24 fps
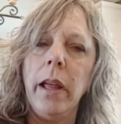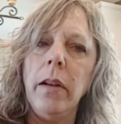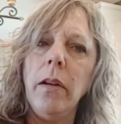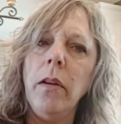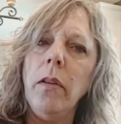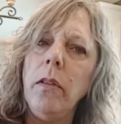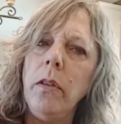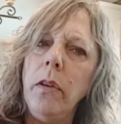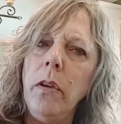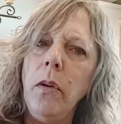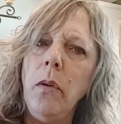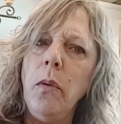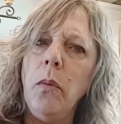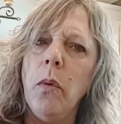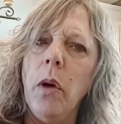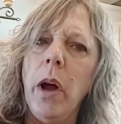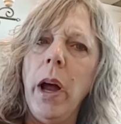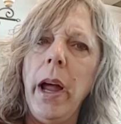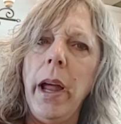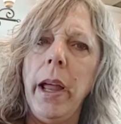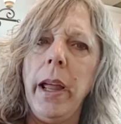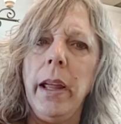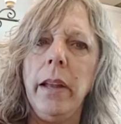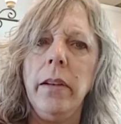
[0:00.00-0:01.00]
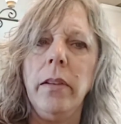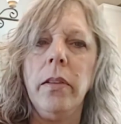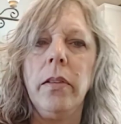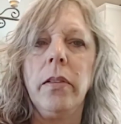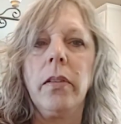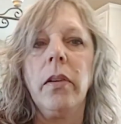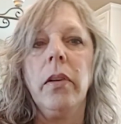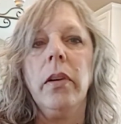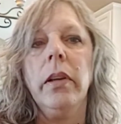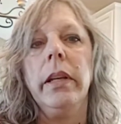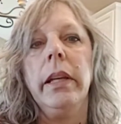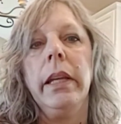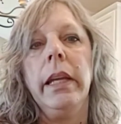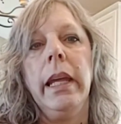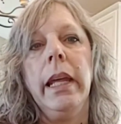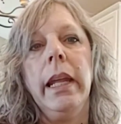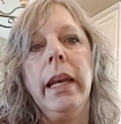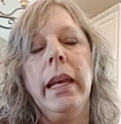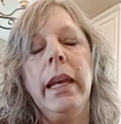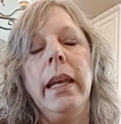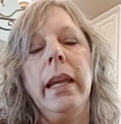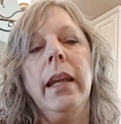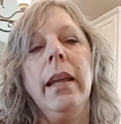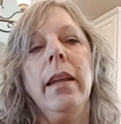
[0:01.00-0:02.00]
I don't know why. I just couldn't
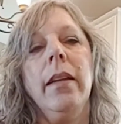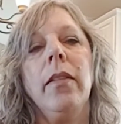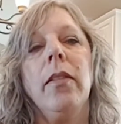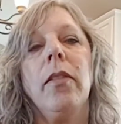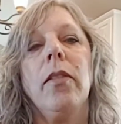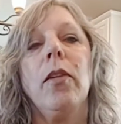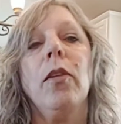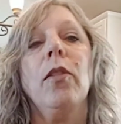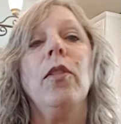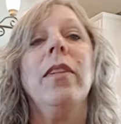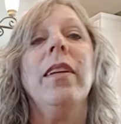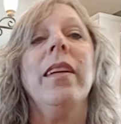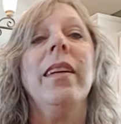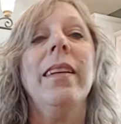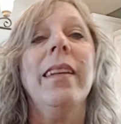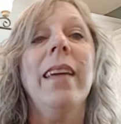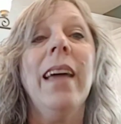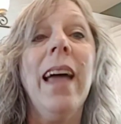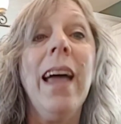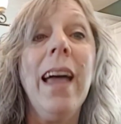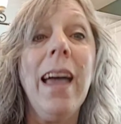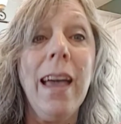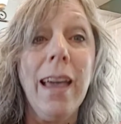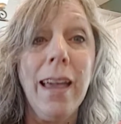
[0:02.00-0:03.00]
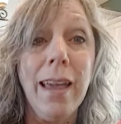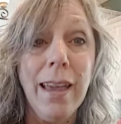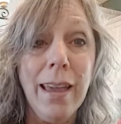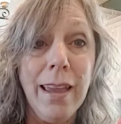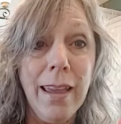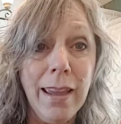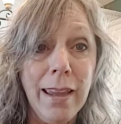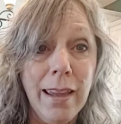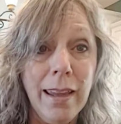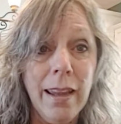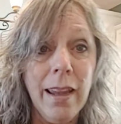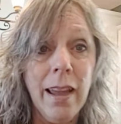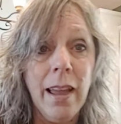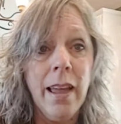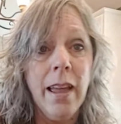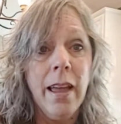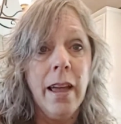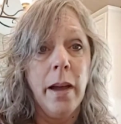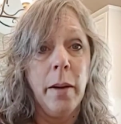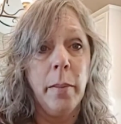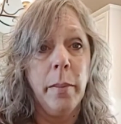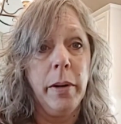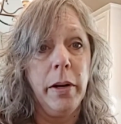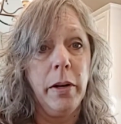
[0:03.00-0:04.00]
get it in. So today
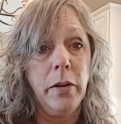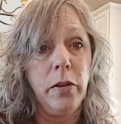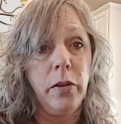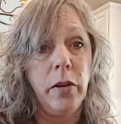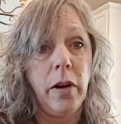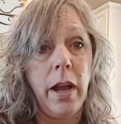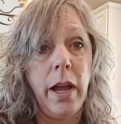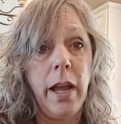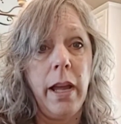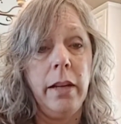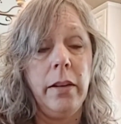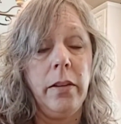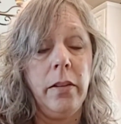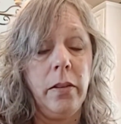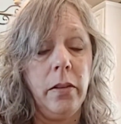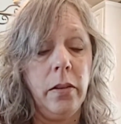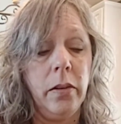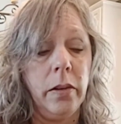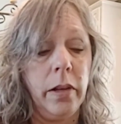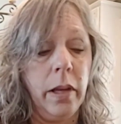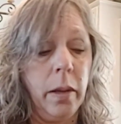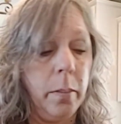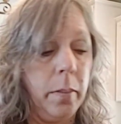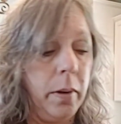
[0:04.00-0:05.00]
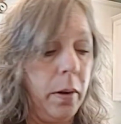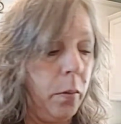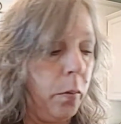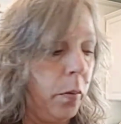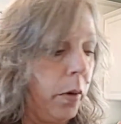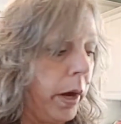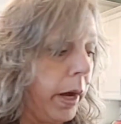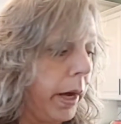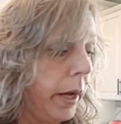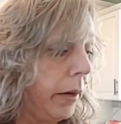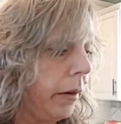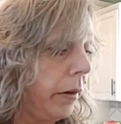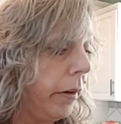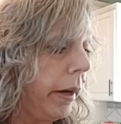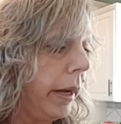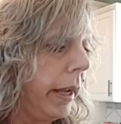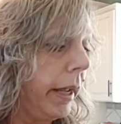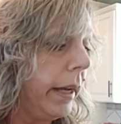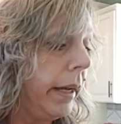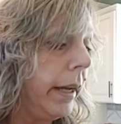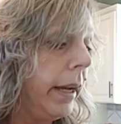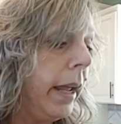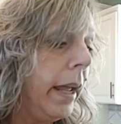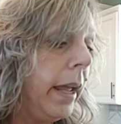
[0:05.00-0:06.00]
I'm going to try to get my water
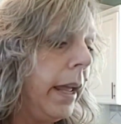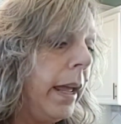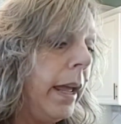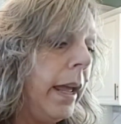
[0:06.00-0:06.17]
in.